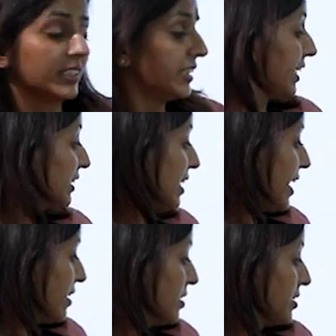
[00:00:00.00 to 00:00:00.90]

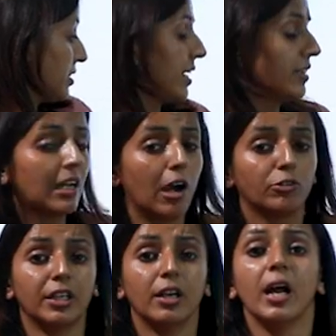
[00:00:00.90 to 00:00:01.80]

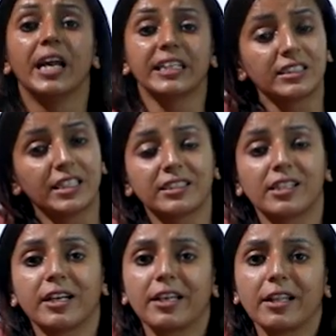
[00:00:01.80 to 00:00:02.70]
6,10,000. If
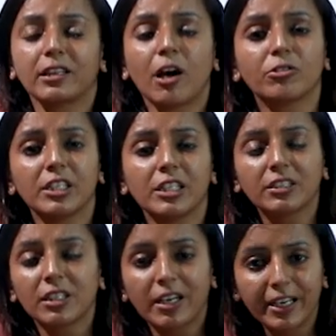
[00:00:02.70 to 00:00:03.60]
6,10,000 is
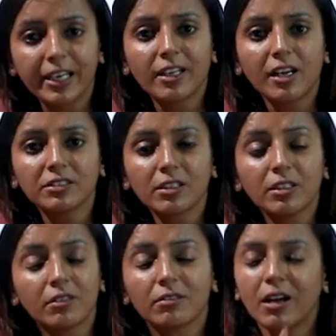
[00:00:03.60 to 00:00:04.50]
the correct answer,
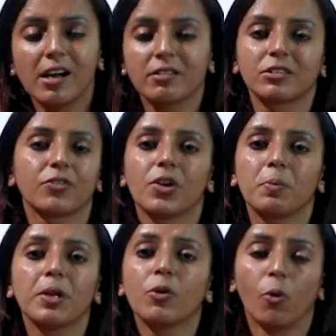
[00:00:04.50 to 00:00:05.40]
the answer will
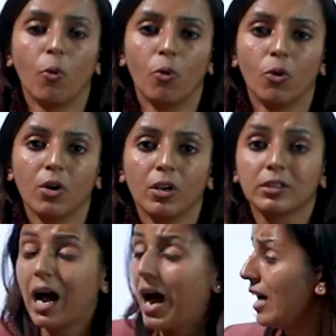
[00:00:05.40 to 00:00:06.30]
be 2.
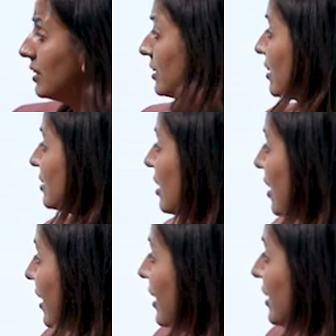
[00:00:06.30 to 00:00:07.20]
The answer to the
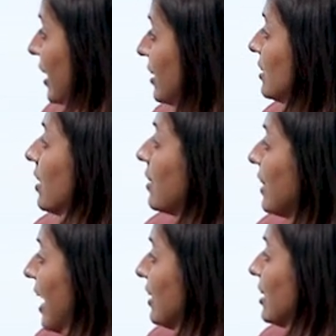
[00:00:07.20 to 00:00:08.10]
correct is,
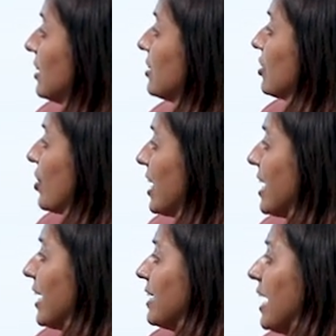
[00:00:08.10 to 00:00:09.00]
that is
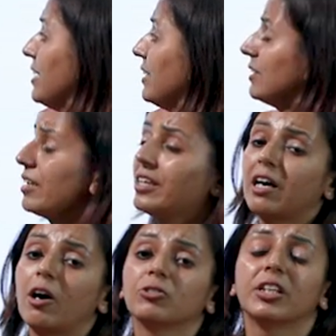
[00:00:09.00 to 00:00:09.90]

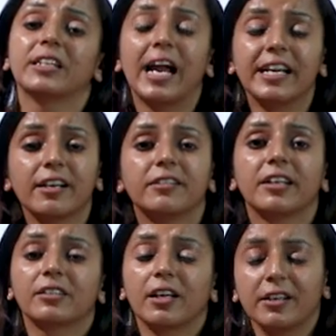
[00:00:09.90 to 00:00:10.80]

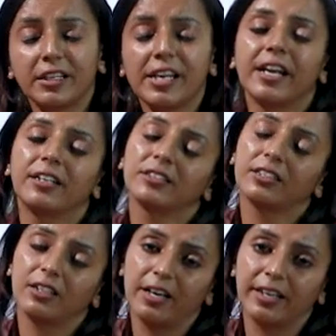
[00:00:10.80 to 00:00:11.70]
3,93,938 is
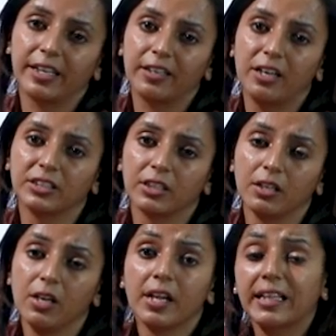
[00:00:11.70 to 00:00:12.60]
the correct answer.
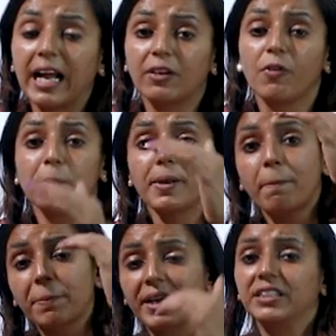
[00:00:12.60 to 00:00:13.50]
That will be
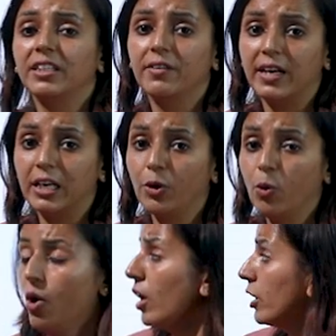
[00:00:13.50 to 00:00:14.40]
a present value.
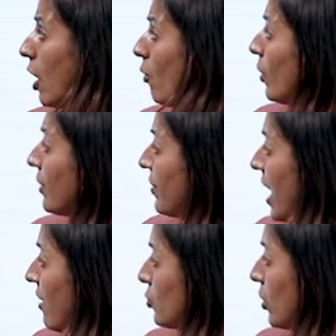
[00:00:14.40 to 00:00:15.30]
Now what we
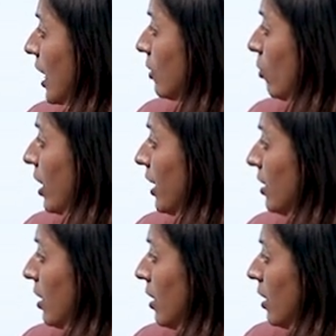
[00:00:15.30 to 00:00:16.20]
have to
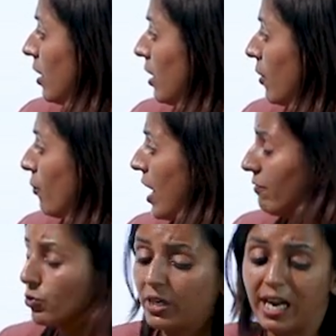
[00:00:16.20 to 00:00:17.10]
calculate? We
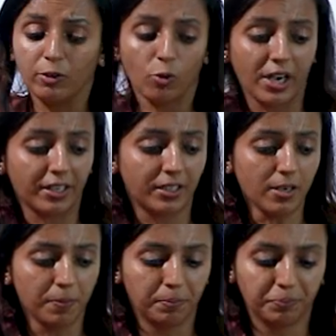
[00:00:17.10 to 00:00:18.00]
have to calculate the
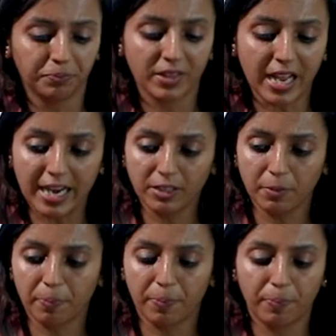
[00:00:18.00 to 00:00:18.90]

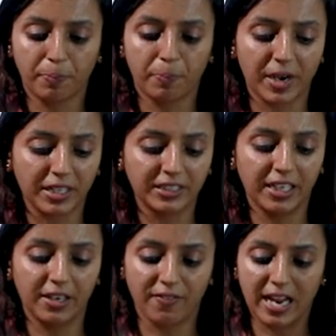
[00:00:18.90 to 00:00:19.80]
net
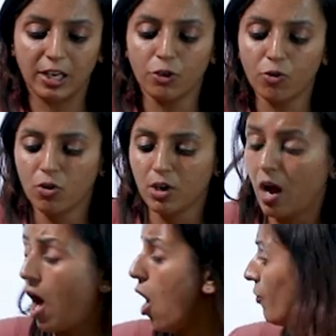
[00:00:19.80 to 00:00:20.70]
present value.
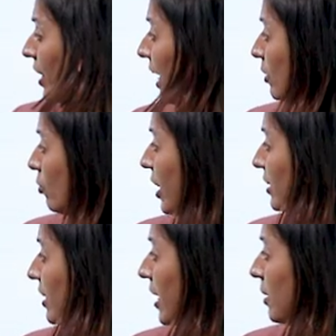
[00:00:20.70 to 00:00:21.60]
How we calculate
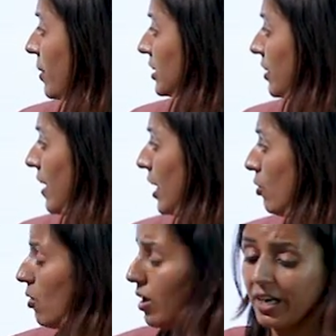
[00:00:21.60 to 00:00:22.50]
the net present
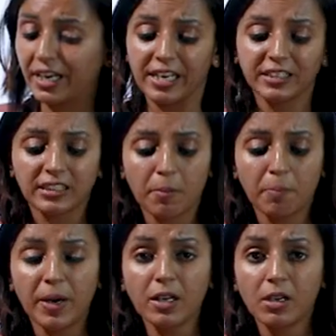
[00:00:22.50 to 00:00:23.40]
value? Again
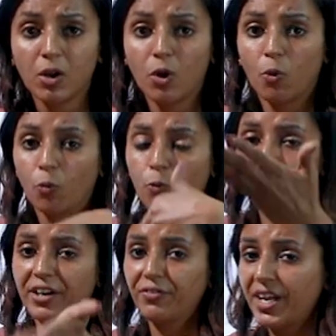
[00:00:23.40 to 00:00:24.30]
simple.
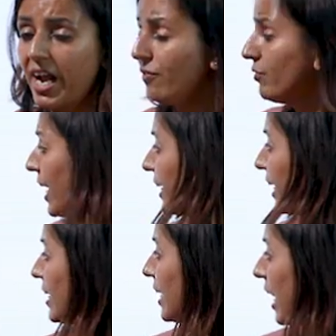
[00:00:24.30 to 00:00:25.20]
What we are
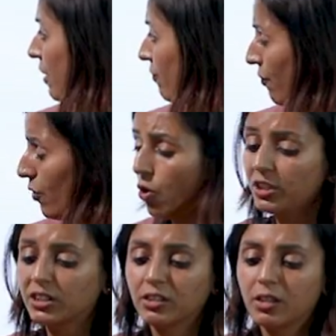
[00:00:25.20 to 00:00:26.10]
getting
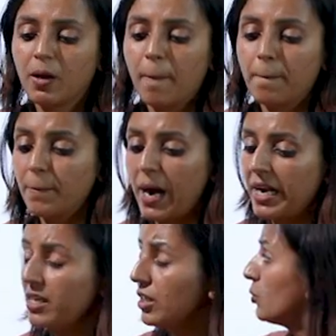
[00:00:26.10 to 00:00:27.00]
inflows
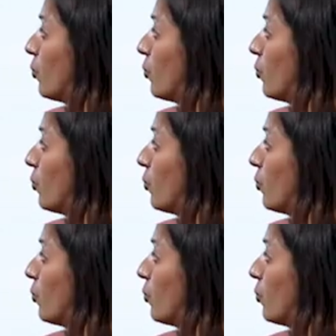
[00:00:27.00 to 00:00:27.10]
minus